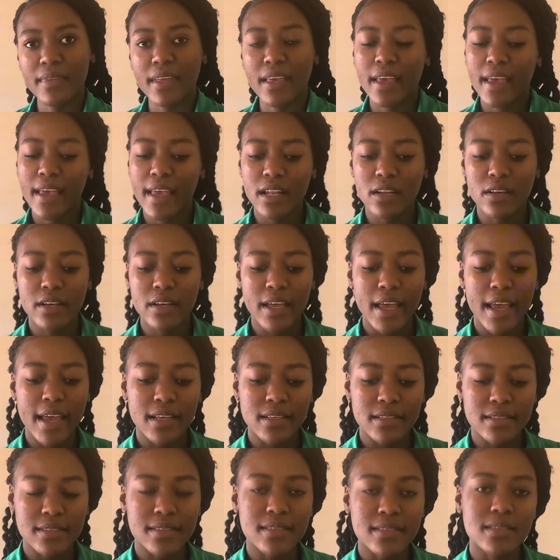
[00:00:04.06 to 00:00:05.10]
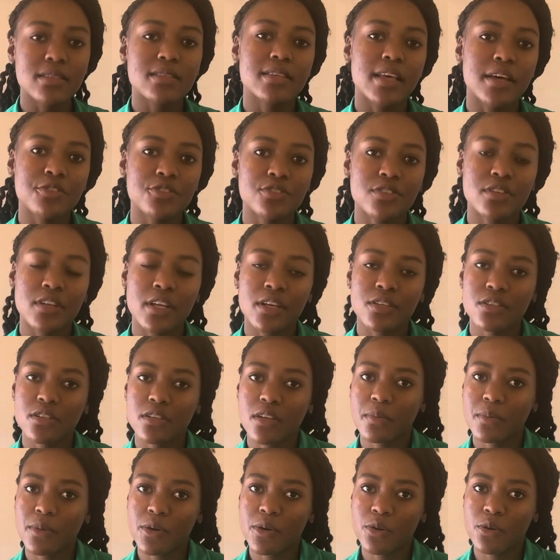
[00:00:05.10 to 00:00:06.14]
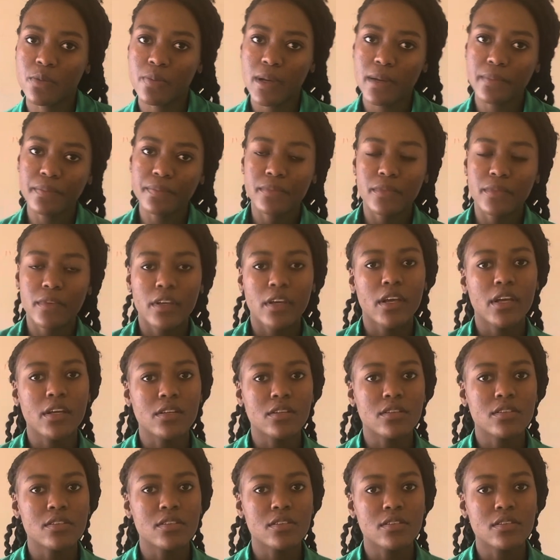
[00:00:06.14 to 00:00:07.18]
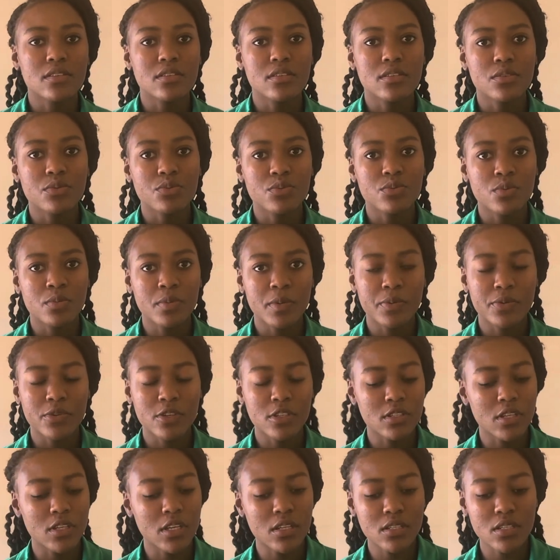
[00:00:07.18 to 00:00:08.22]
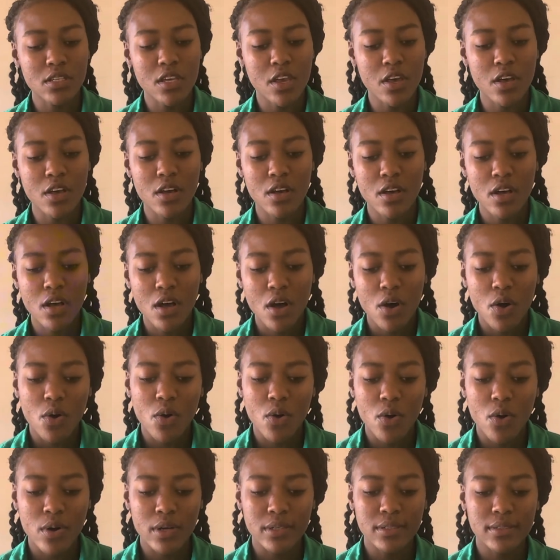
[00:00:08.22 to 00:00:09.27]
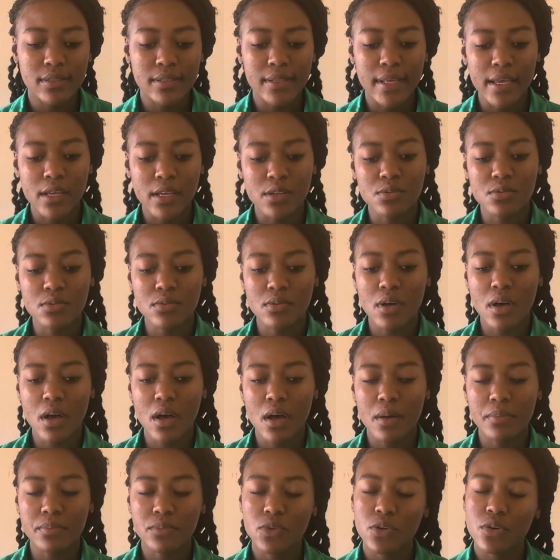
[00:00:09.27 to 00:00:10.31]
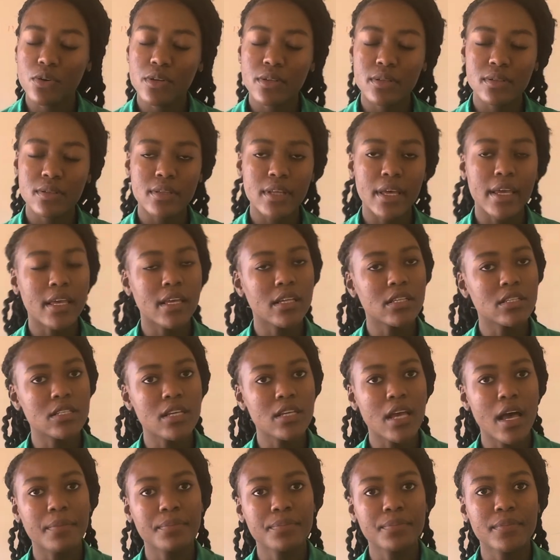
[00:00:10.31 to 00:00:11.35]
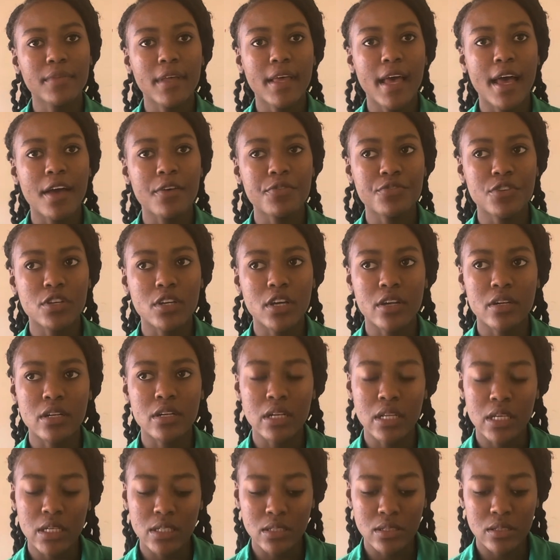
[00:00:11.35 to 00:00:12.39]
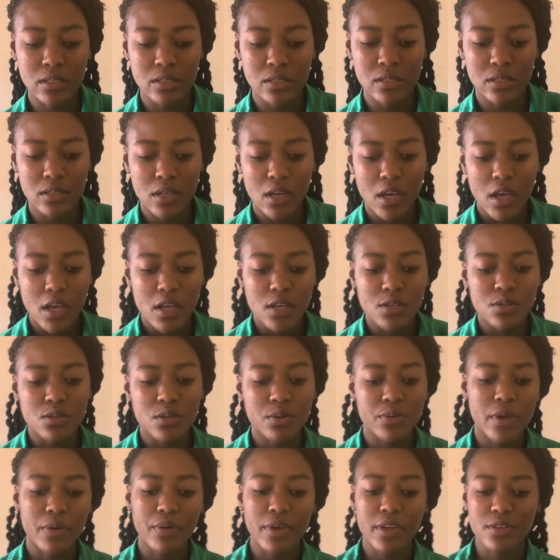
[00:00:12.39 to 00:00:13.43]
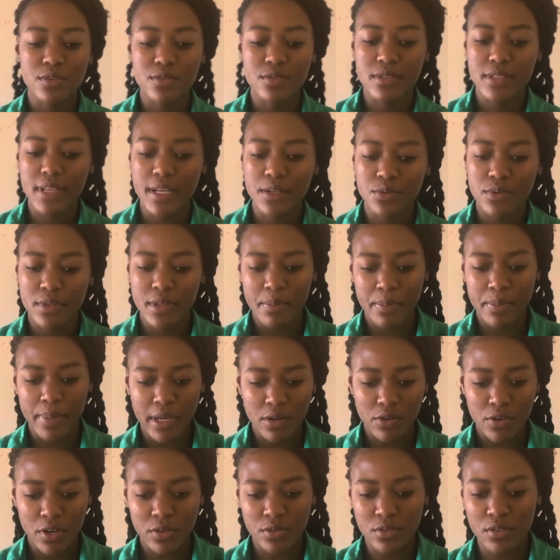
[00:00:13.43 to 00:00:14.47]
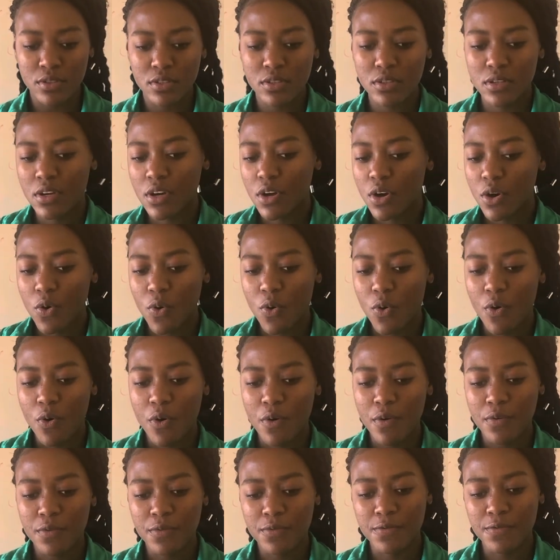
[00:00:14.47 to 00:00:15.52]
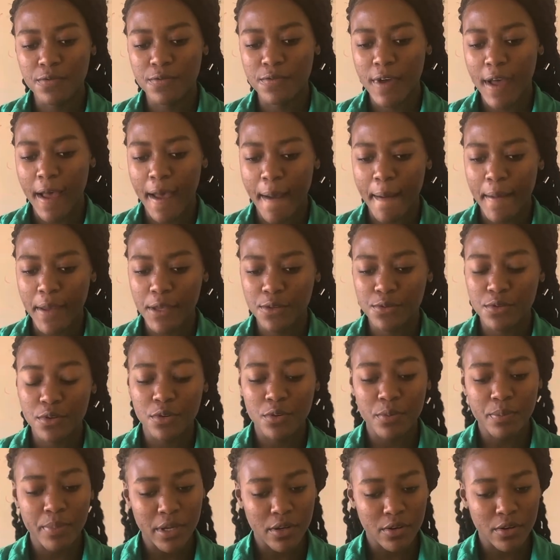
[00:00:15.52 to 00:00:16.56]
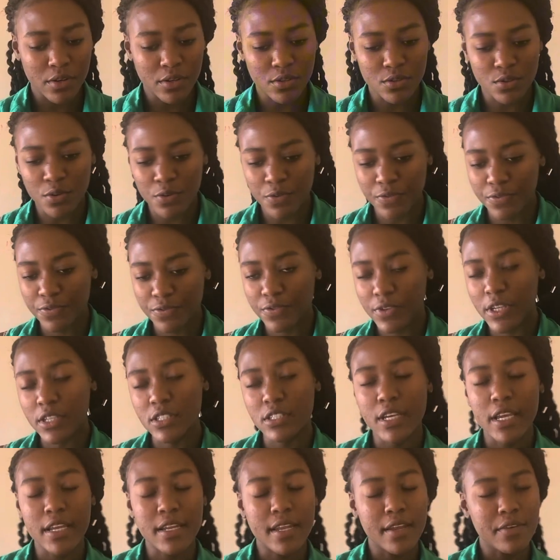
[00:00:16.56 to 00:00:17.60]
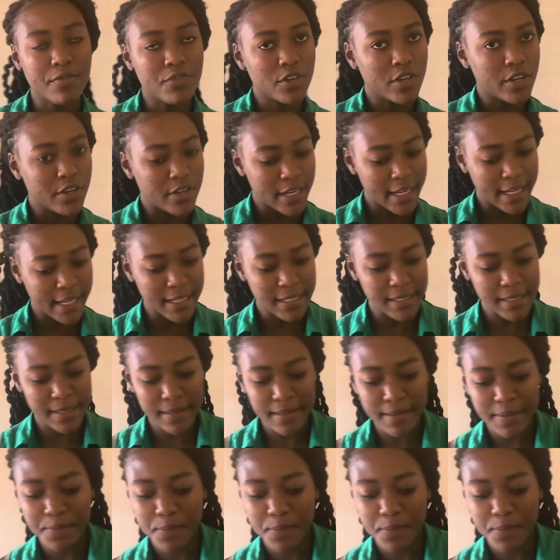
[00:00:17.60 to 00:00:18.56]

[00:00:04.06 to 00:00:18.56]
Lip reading: Hello guys, this is Anushka Nyamaroka and we'll be presenting on the India-Africa relations. So we're going to start with the background of historical background of India and Africa relations.